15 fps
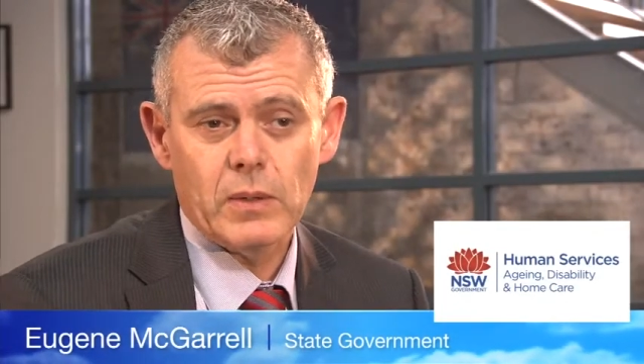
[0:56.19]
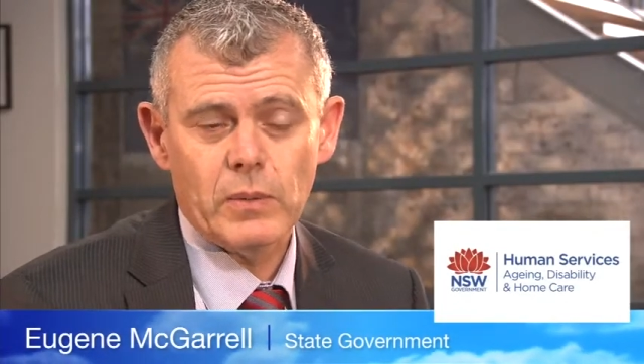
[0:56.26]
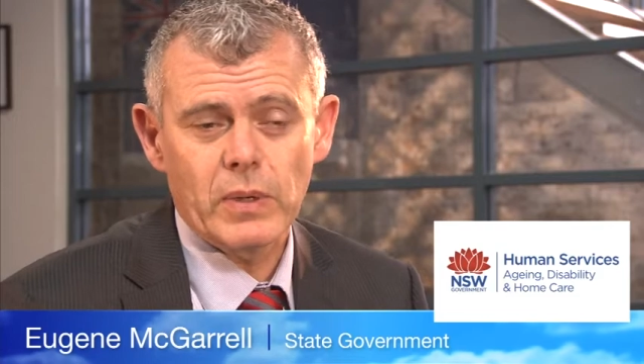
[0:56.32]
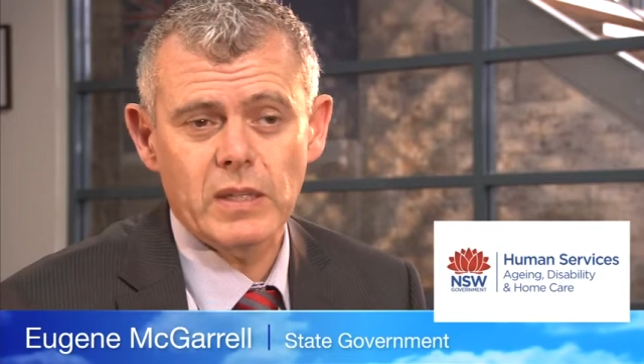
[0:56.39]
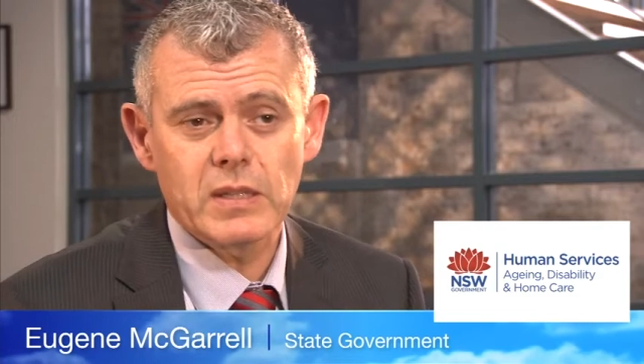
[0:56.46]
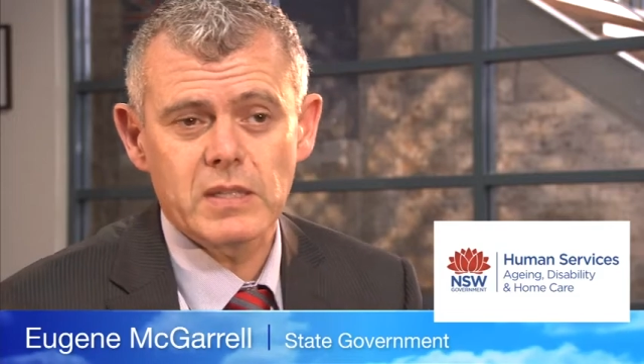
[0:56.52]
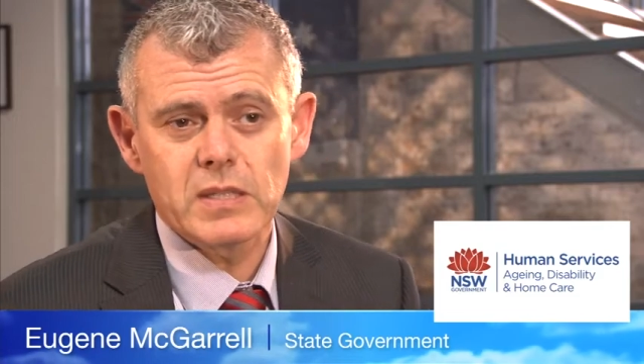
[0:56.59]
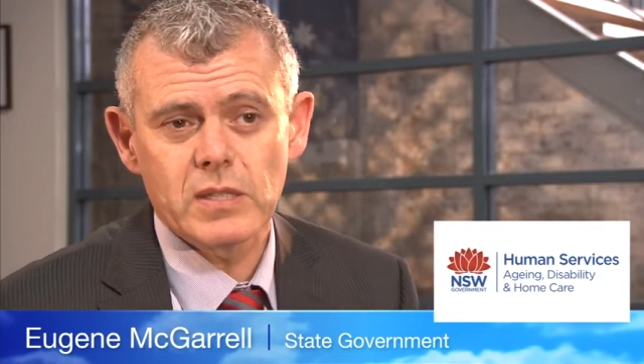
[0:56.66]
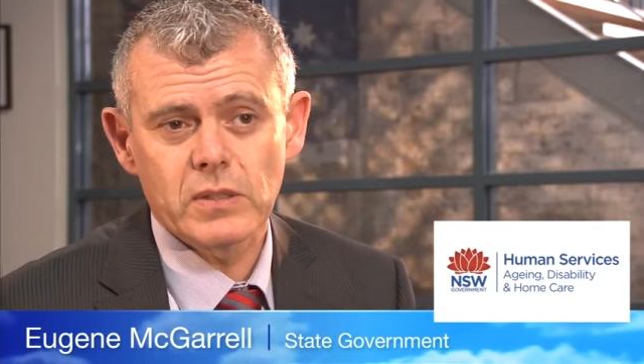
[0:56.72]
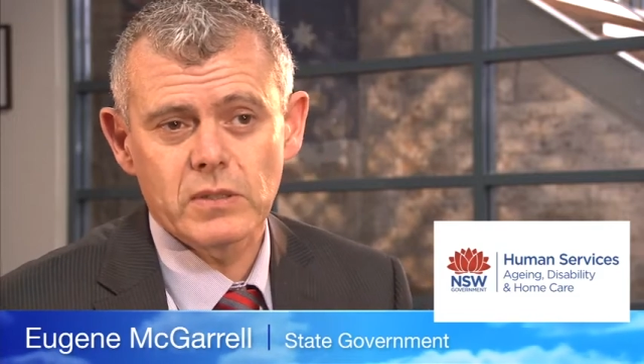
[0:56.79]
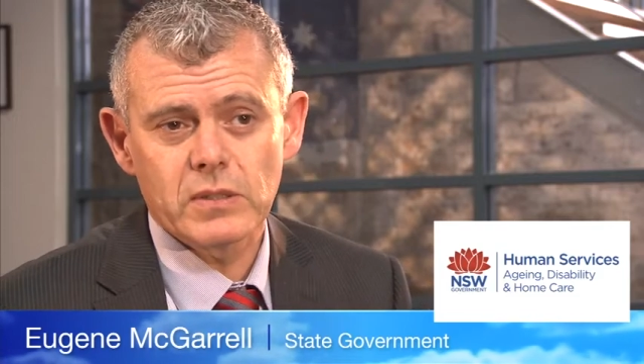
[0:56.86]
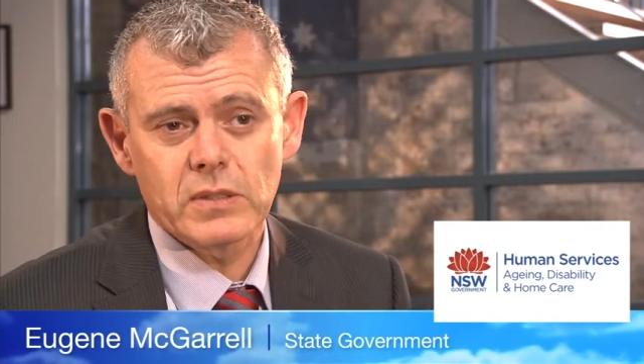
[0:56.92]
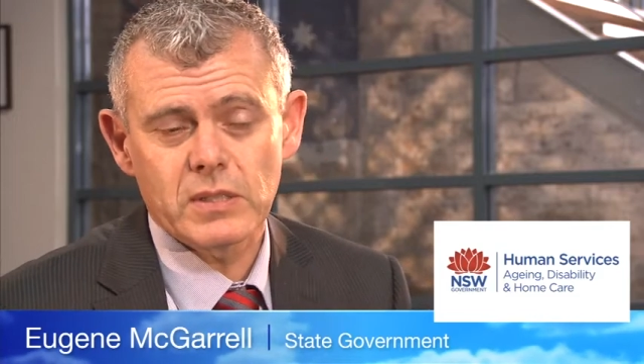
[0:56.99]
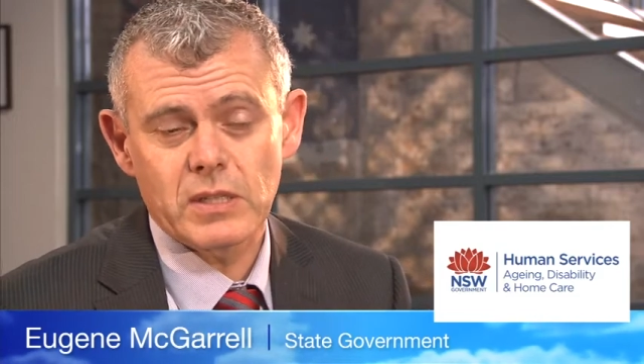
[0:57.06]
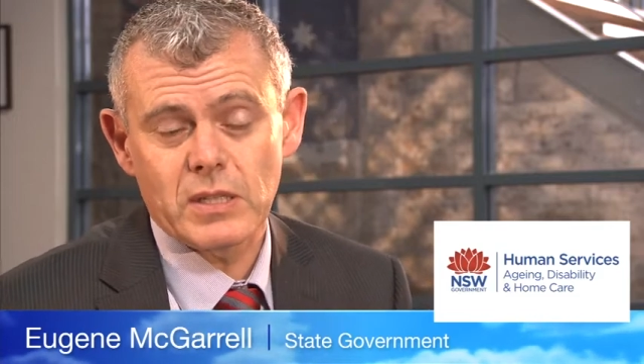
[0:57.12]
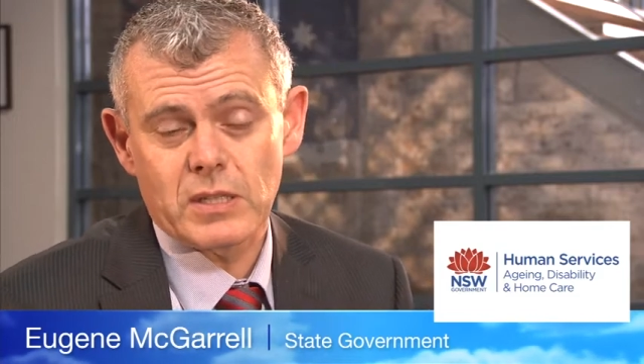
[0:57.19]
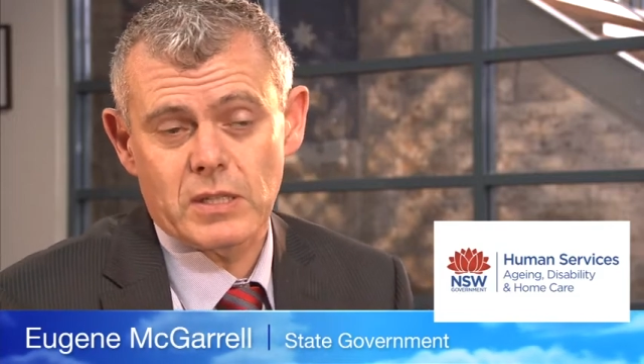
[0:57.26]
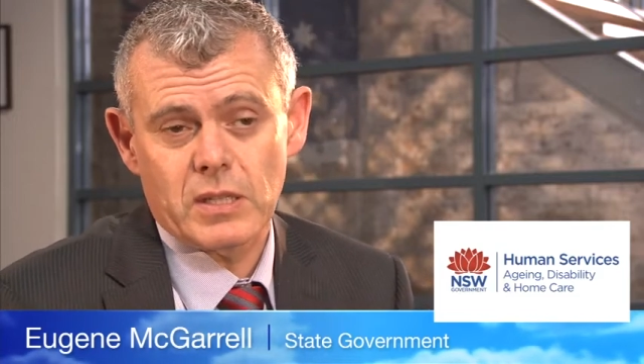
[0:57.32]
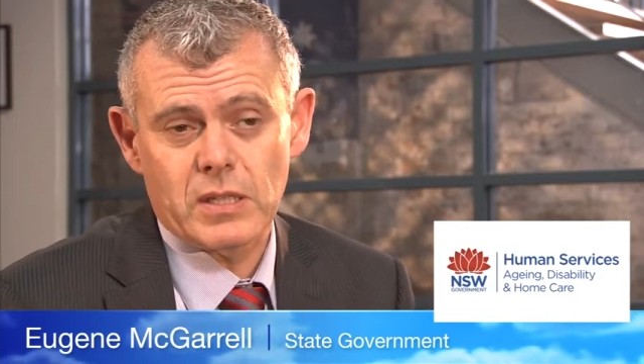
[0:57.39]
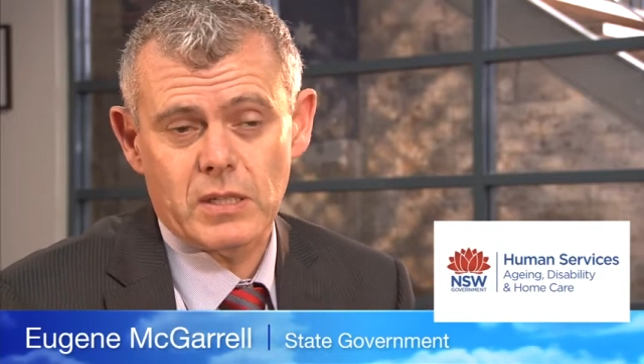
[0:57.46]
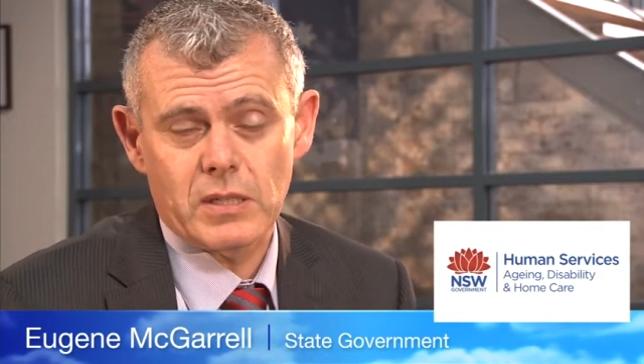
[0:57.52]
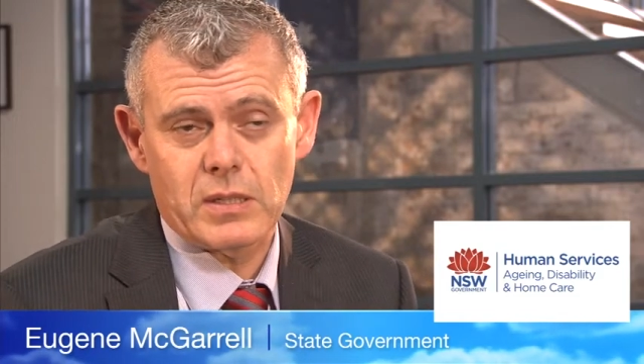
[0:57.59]
We had
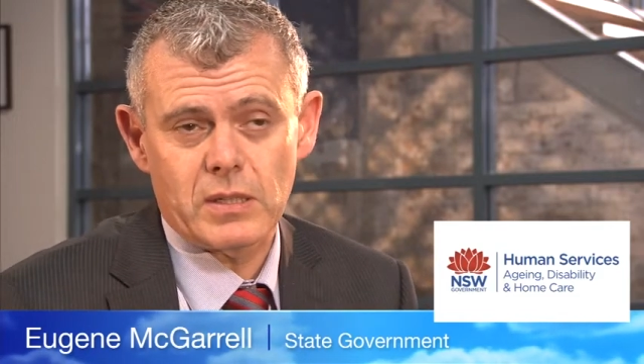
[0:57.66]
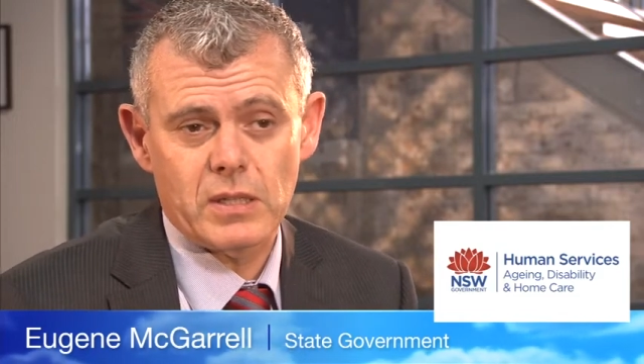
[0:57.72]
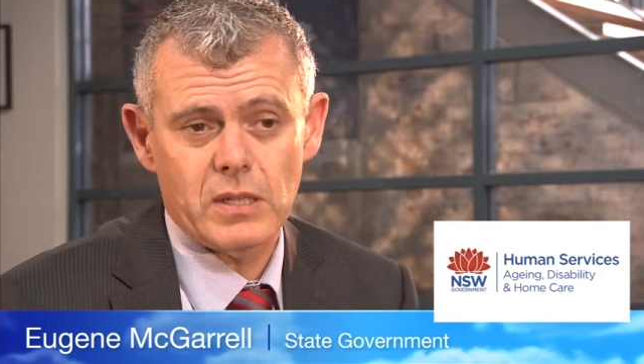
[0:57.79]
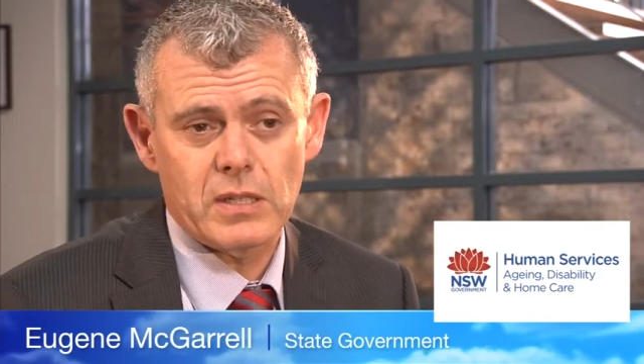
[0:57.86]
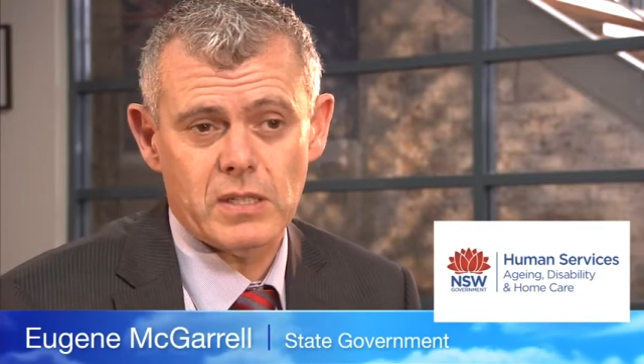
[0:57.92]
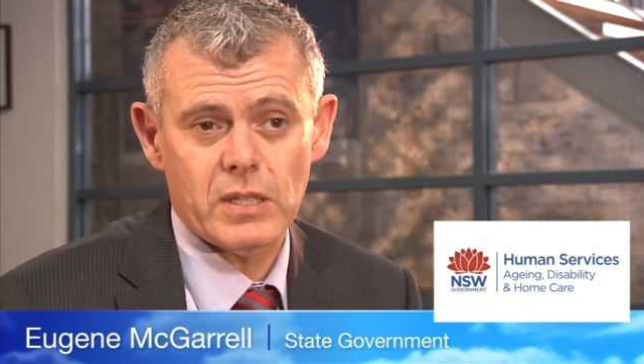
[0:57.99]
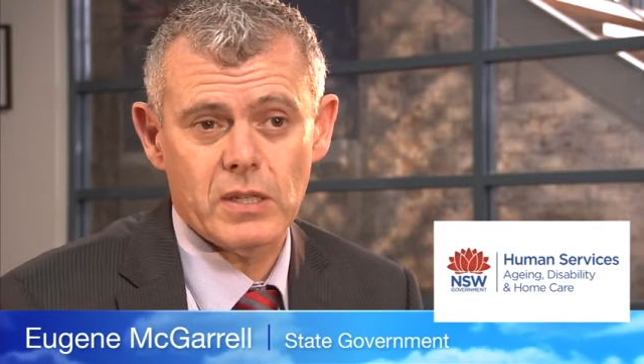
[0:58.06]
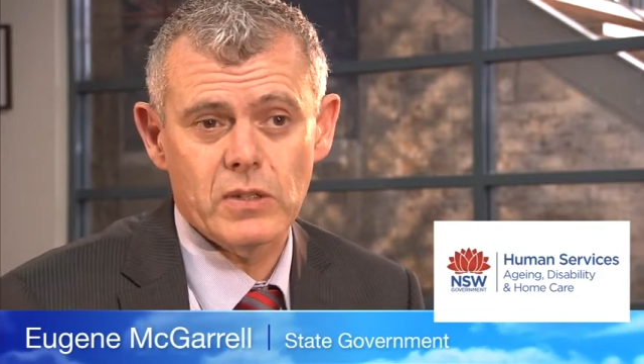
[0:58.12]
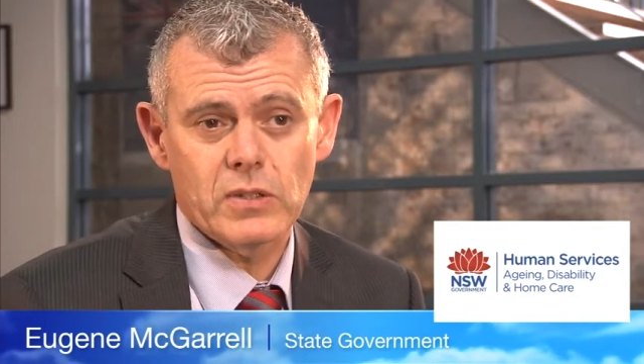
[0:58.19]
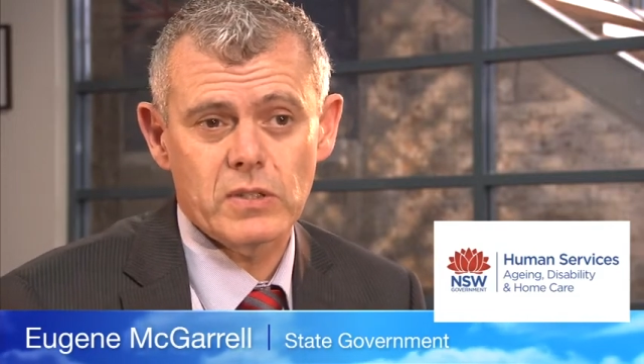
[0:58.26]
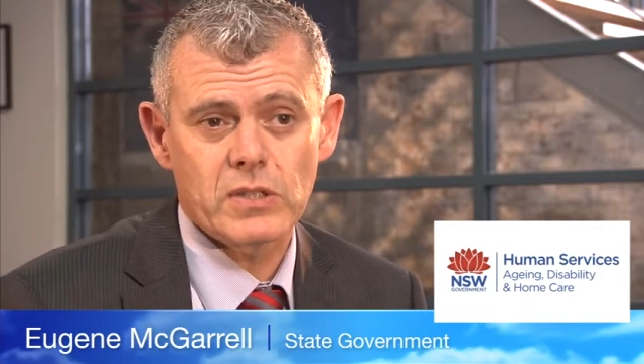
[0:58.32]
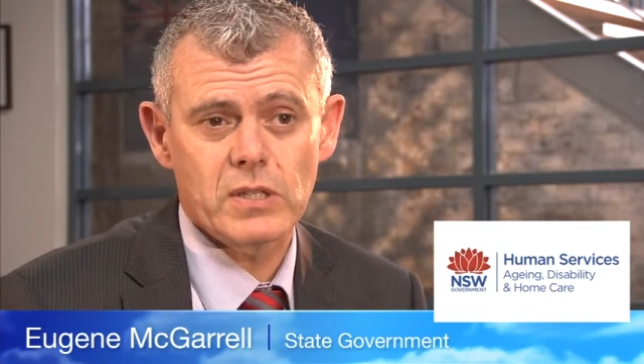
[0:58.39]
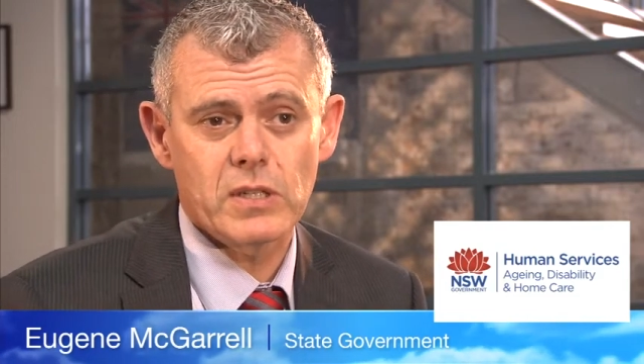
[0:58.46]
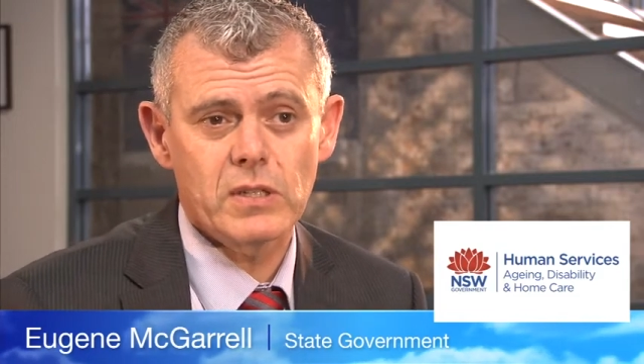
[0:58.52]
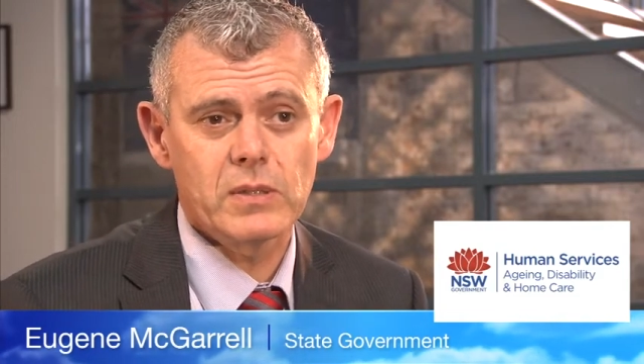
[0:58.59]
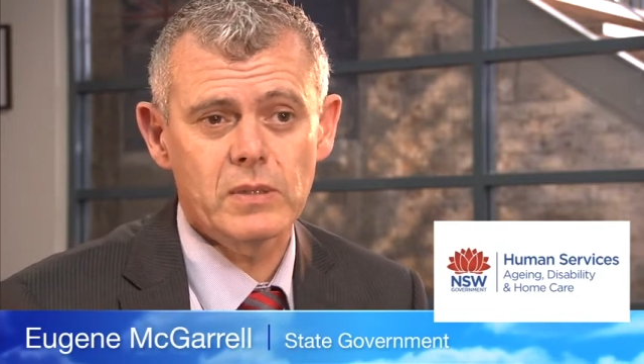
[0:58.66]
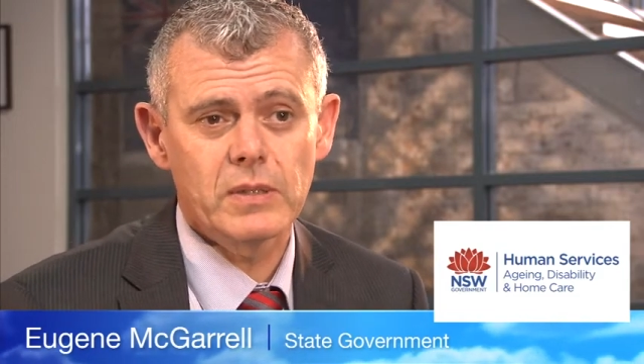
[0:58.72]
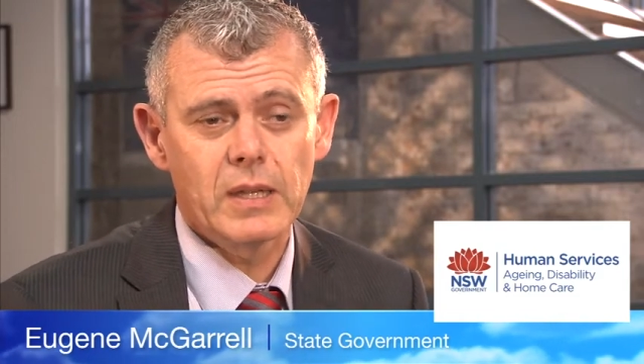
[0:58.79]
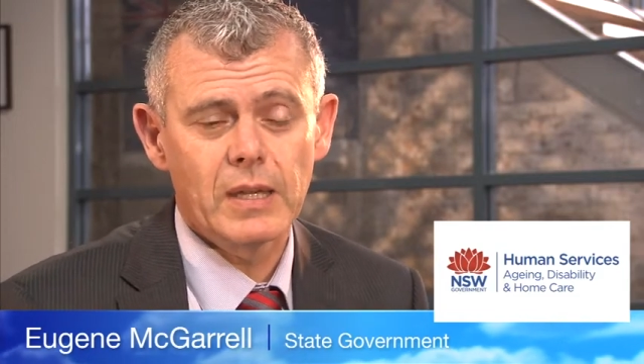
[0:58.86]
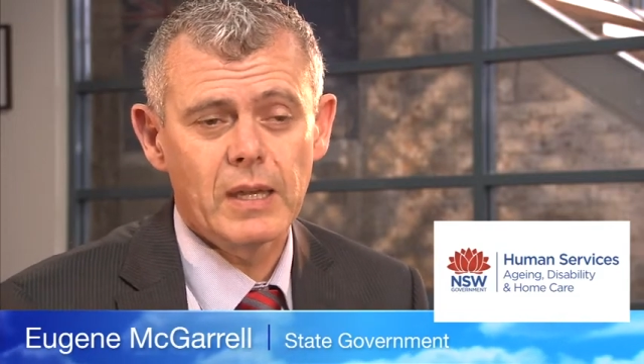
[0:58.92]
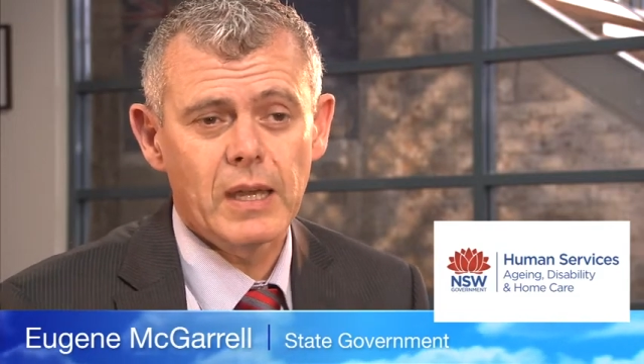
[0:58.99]
the skills to